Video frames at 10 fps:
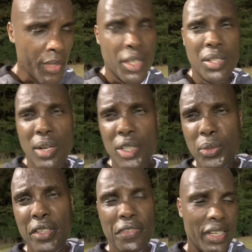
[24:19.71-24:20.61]
do our
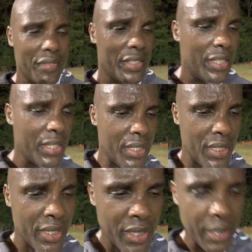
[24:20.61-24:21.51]
25,
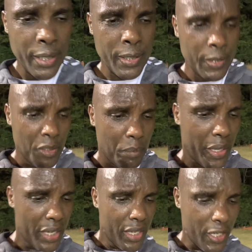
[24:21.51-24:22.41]
pay